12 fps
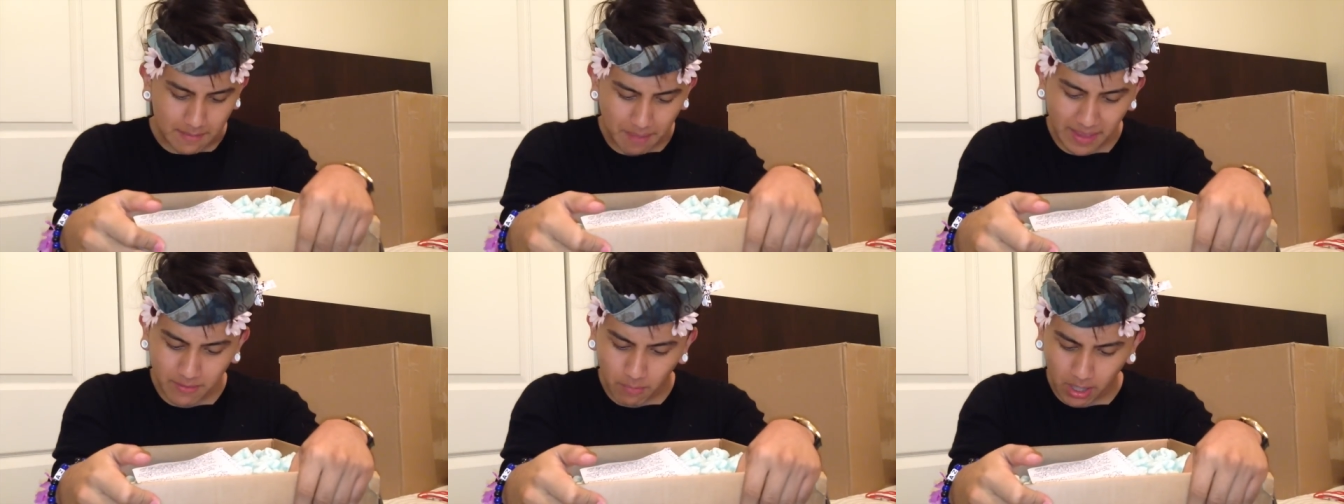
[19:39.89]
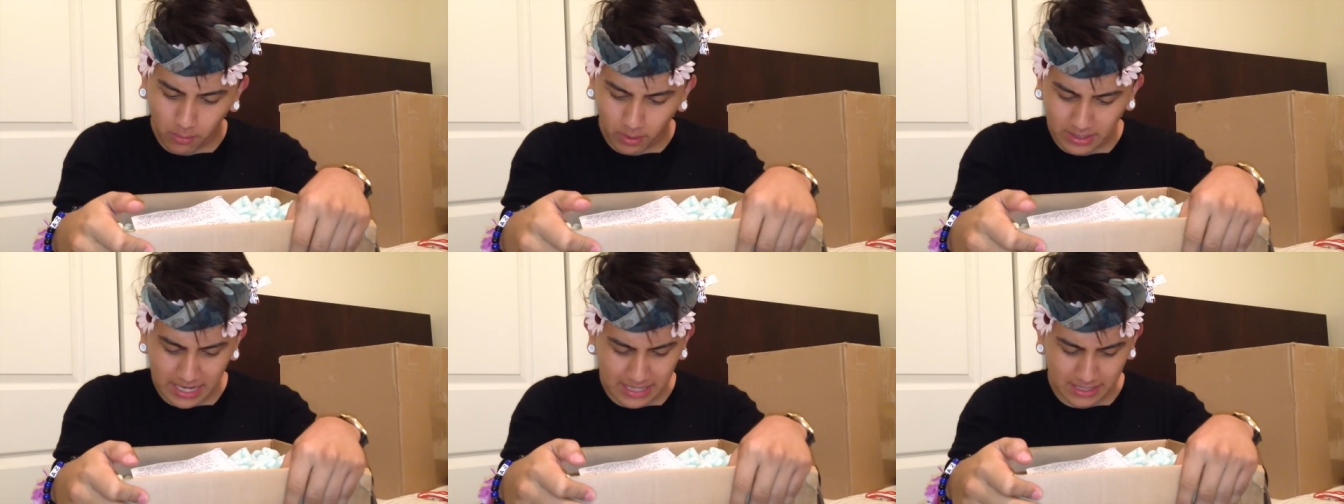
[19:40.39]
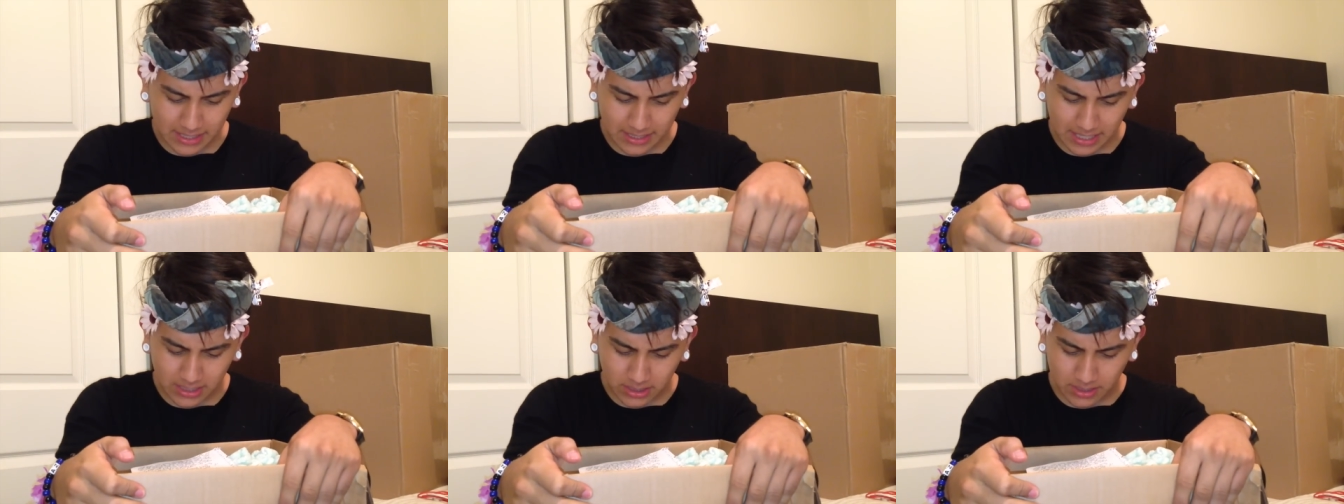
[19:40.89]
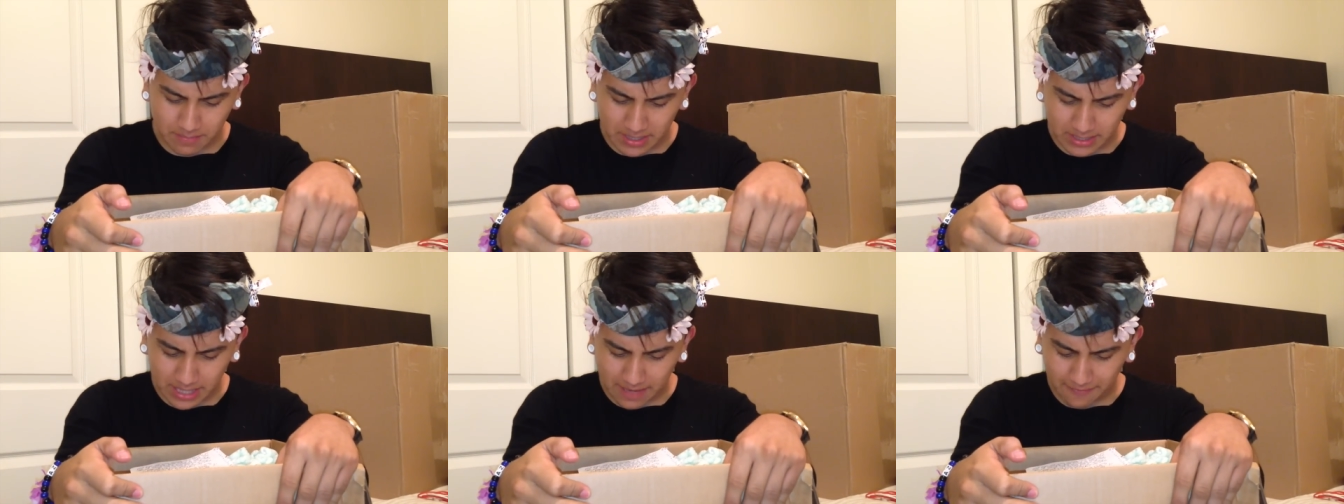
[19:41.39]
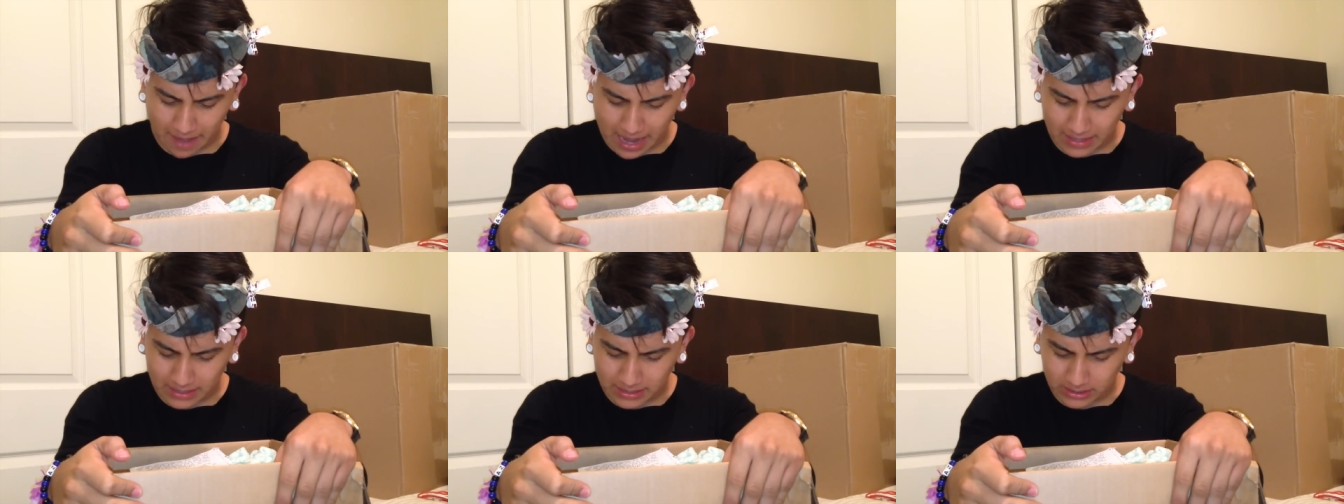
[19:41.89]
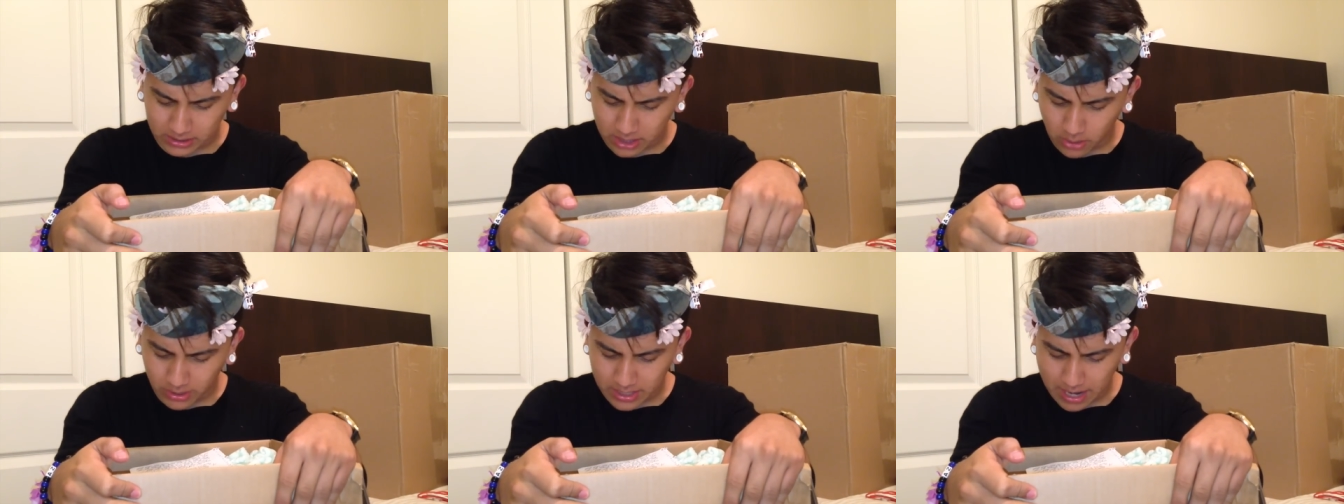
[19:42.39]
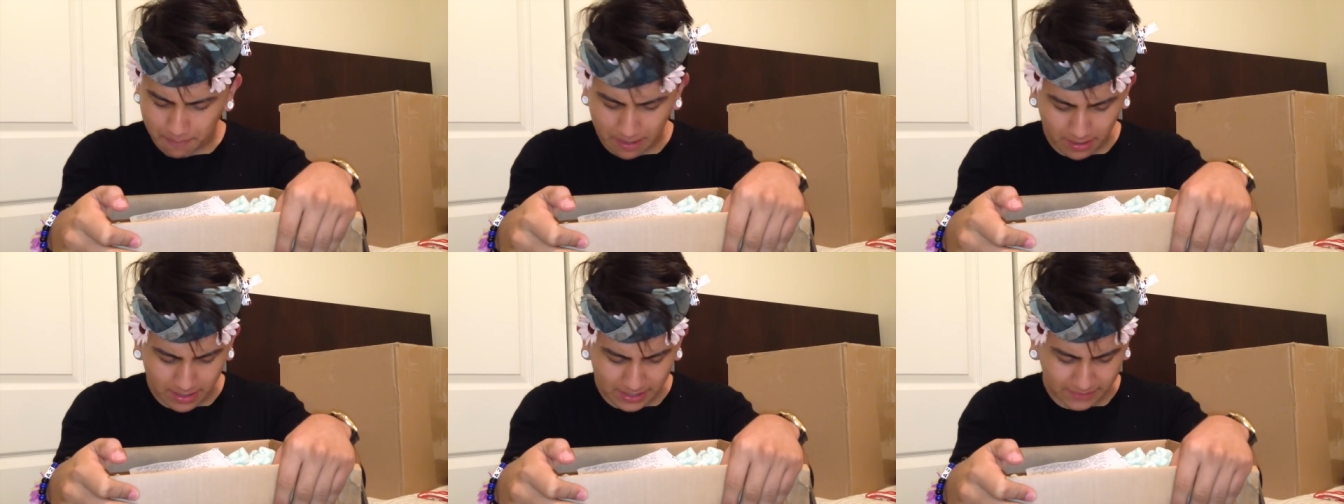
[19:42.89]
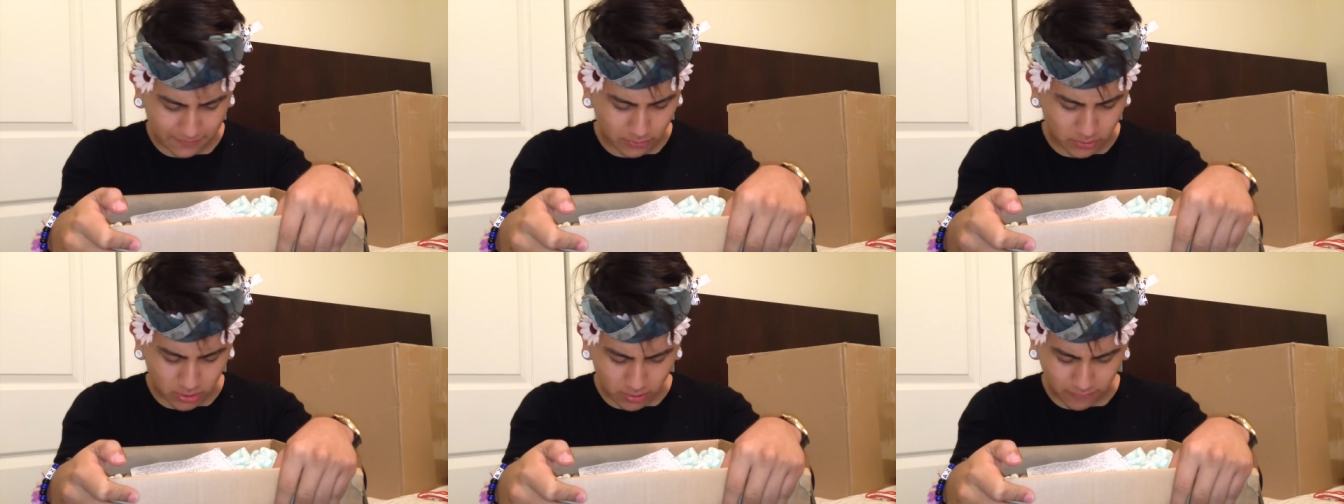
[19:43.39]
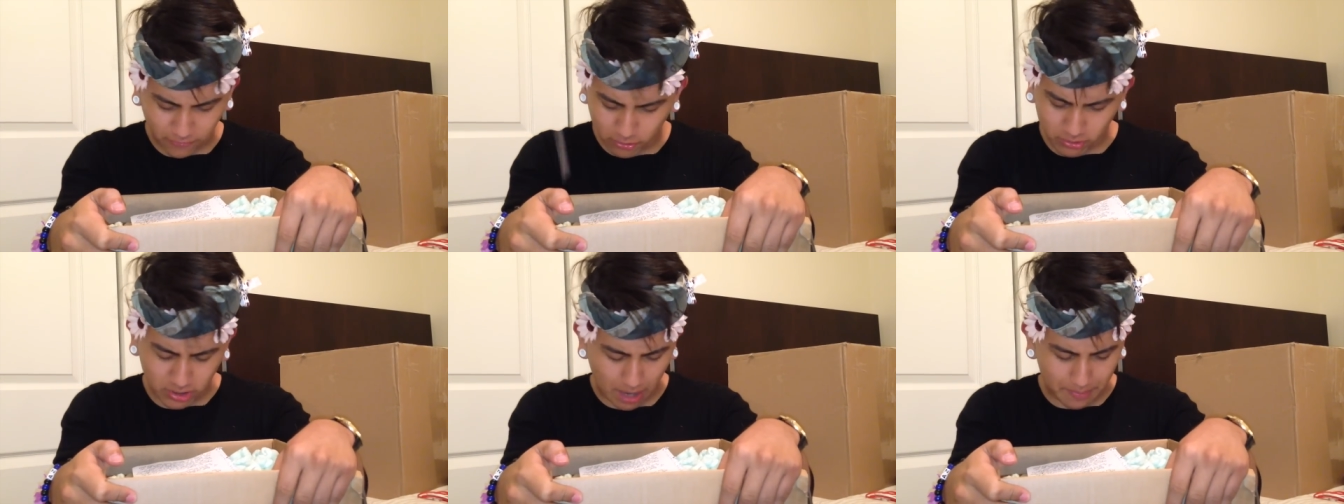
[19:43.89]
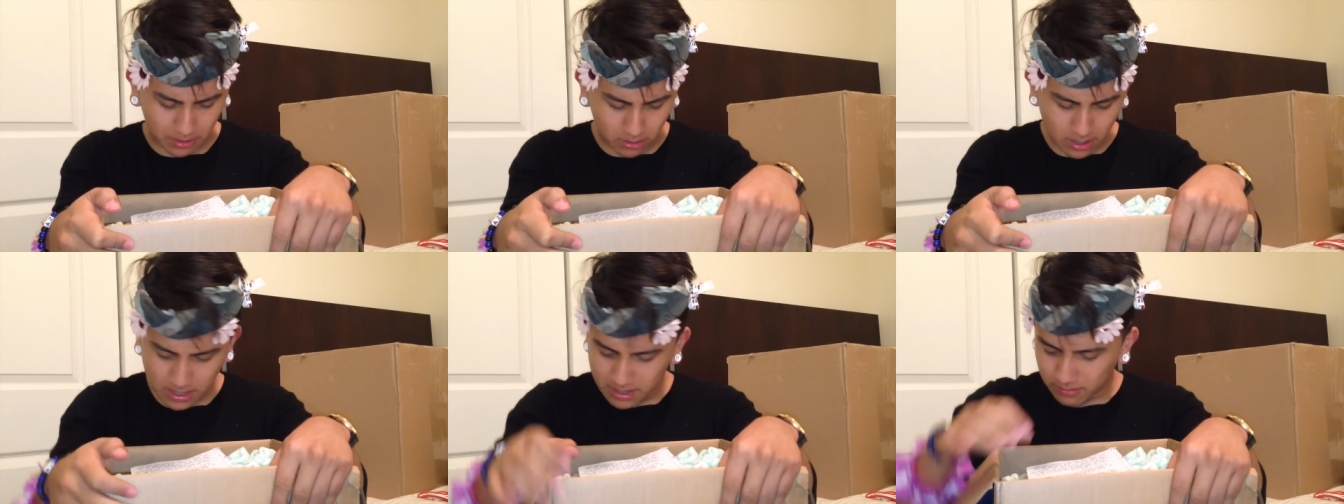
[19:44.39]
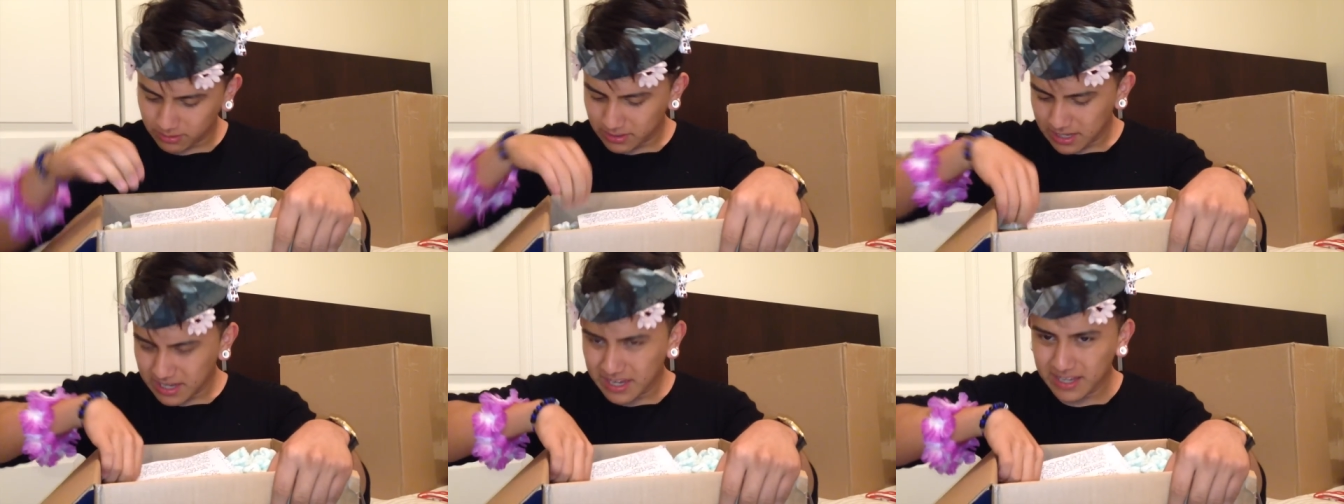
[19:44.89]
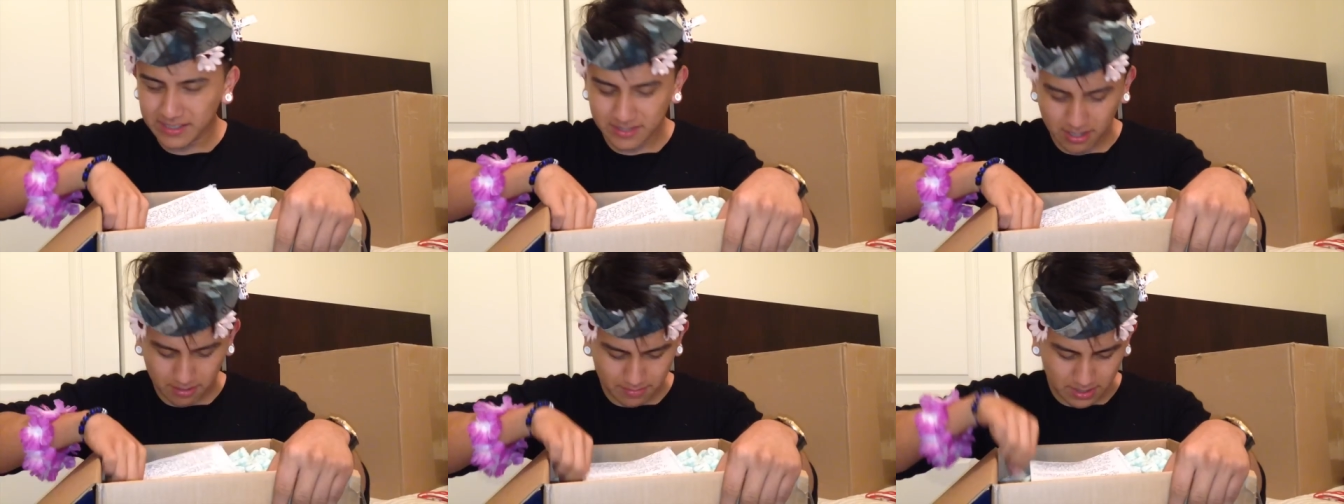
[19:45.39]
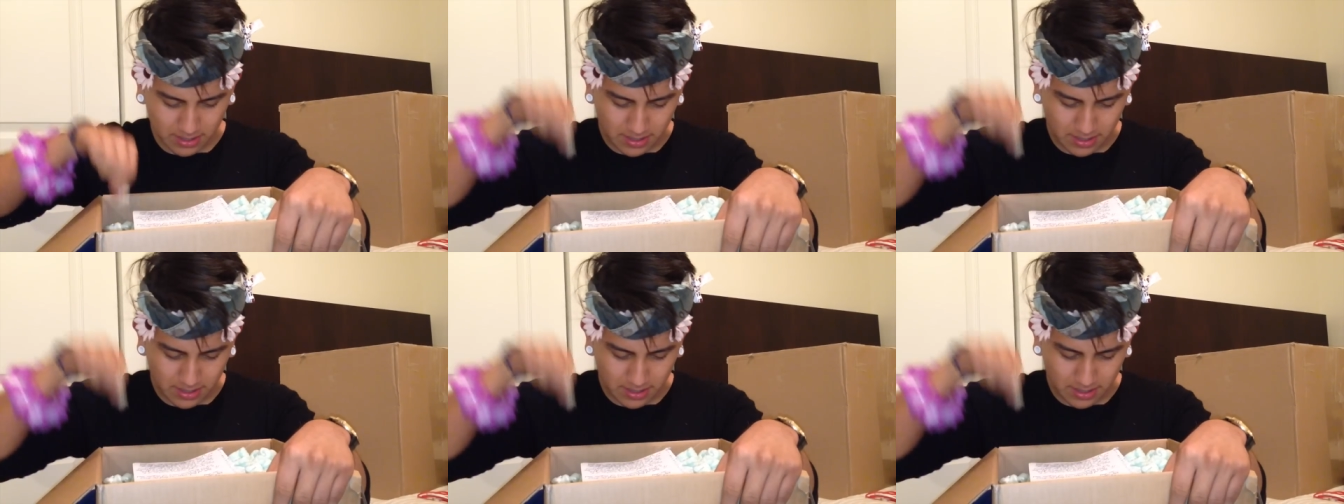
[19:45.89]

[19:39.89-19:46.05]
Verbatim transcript: Bath and Body Works hand sanitizers and Beach Life, Island, Coconut, and Paradise, fruit Fruit, Tropical. What the heck song?